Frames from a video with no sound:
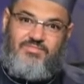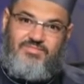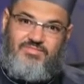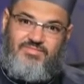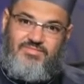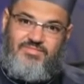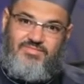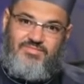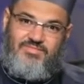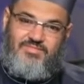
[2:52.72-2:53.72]

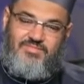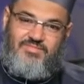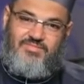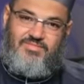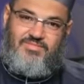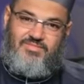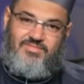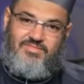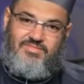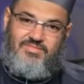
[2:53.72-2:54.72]

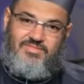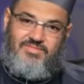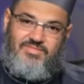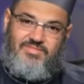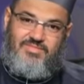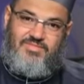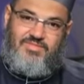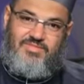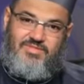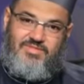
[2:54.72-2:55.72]
No one is speaking in this clip.